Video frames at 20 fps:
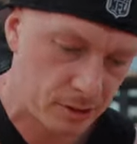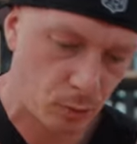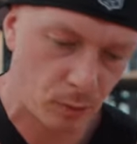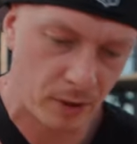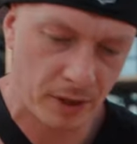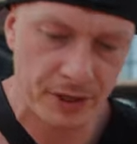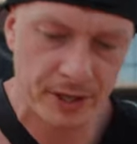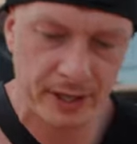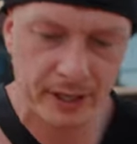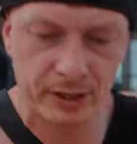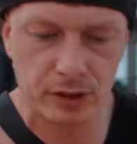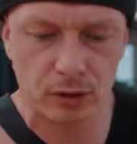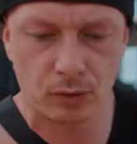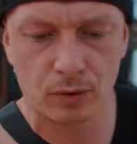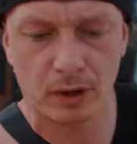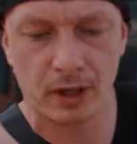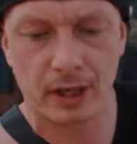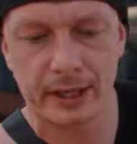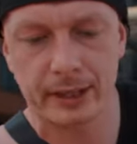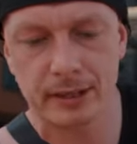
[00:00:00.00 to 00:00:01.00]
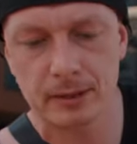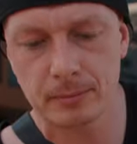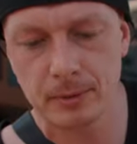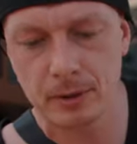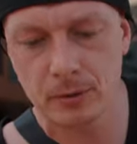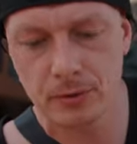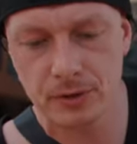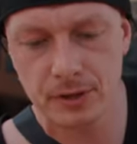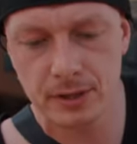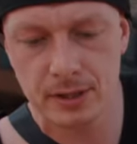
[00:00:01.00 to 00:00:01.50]
So one thing I don't like
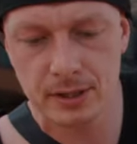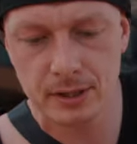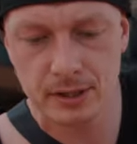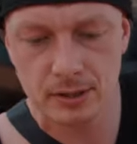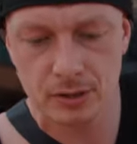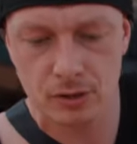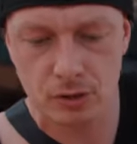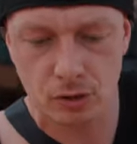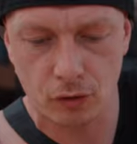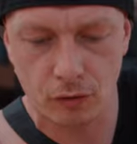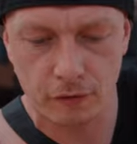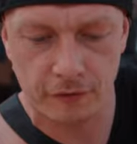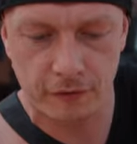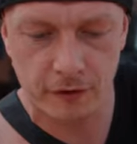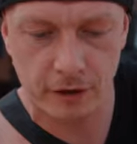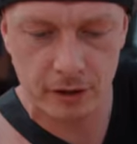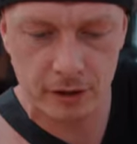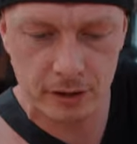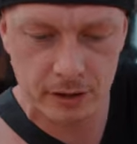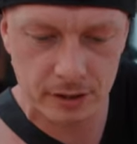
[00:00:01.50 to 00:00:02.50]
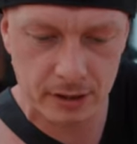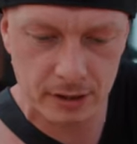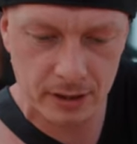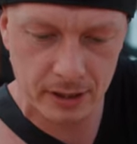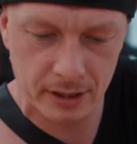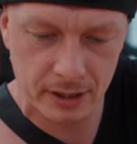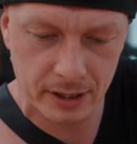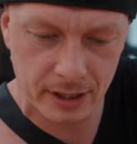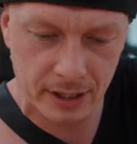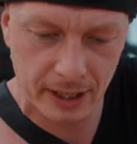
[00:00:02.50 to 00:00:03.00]
about these so far is
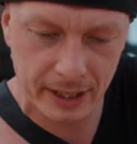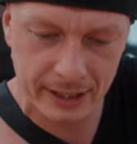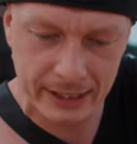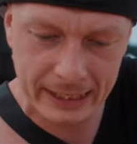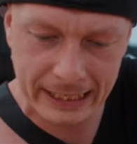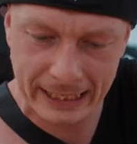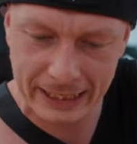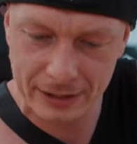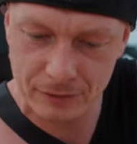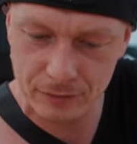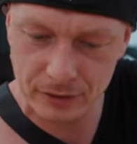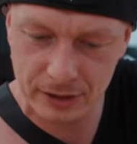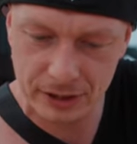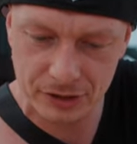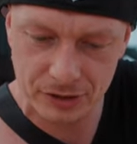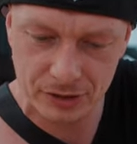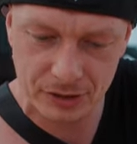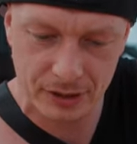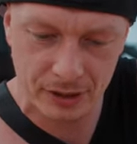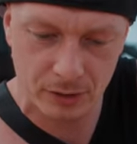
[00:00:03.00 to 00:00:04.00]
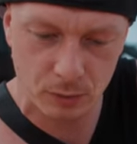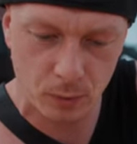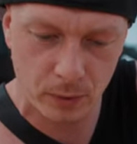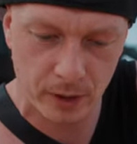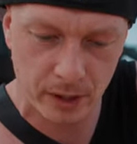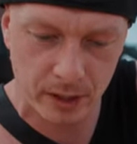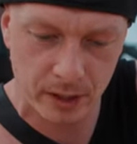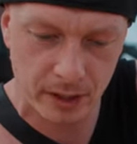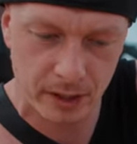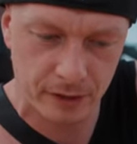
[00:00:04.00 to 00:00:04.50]
that I can't really see
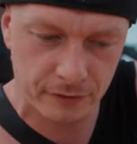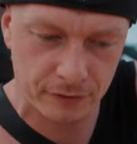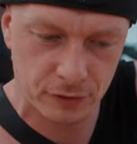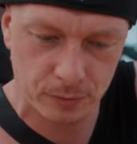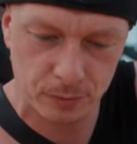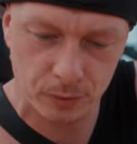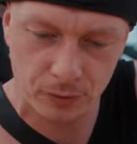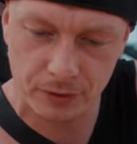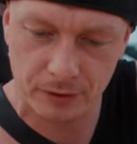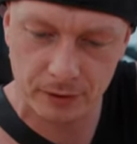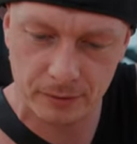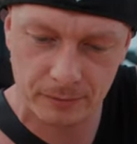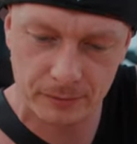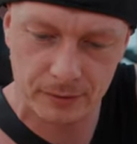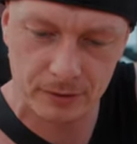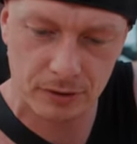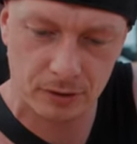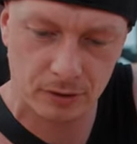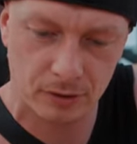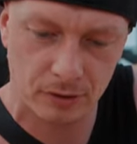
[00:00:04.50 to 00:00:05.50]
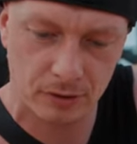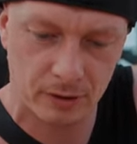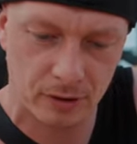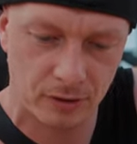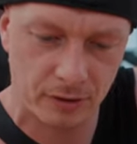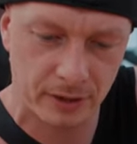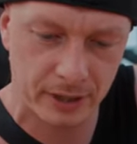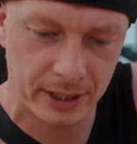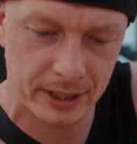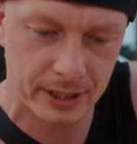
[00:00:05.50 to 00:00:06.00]
where I have to put them. It's
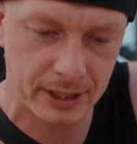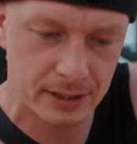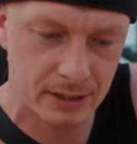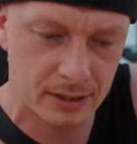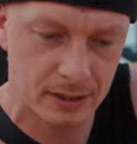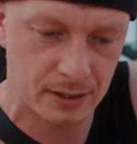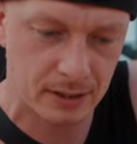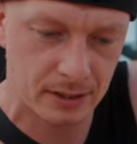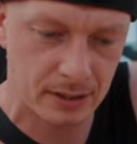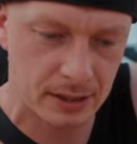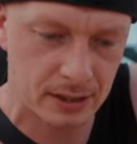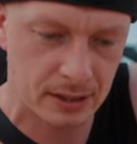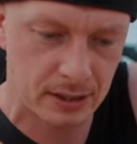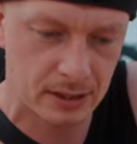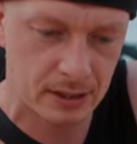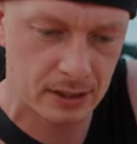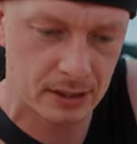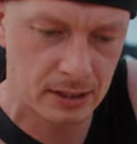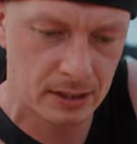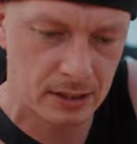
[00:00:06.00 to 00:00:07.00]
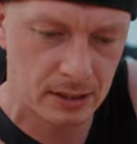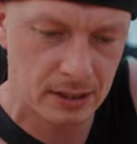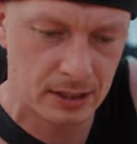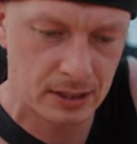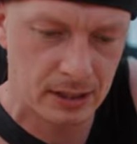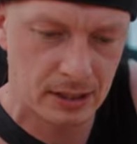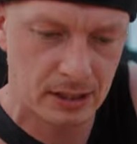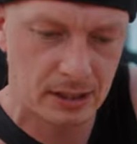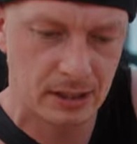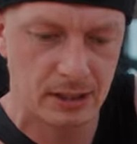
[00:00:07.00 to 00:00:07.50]
on the inside,
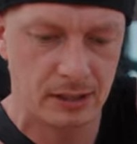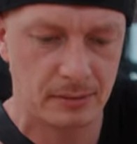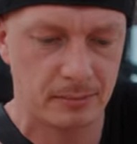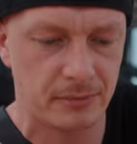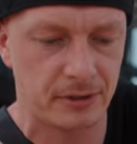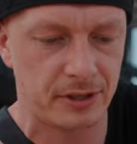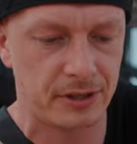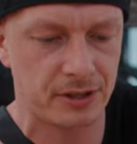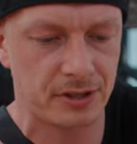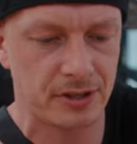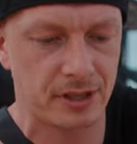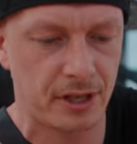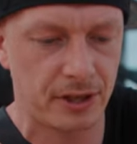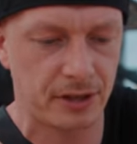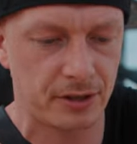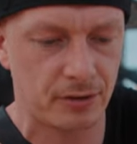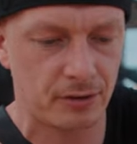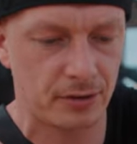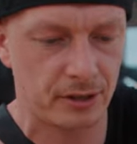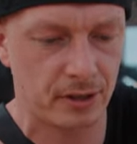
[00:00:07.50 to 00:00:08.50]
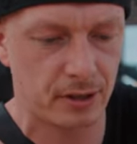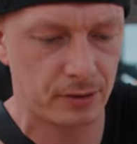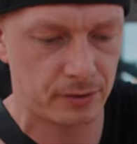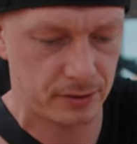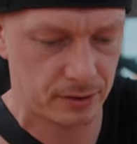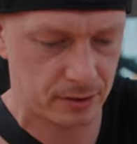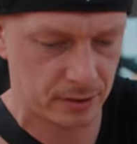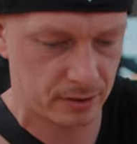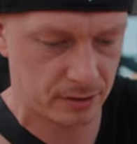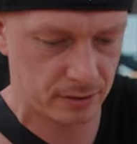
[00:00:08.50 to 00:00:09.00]
but there's nothing on the
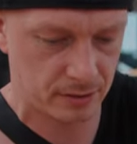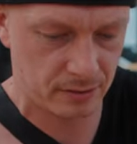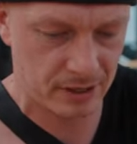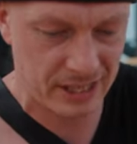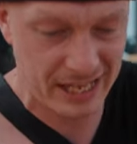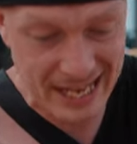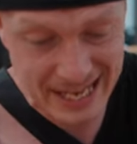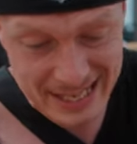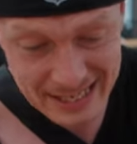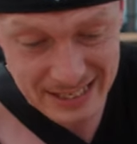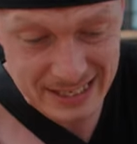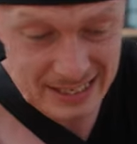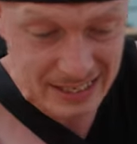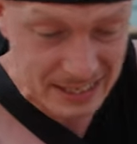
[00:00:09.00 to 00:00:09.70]
outside, so that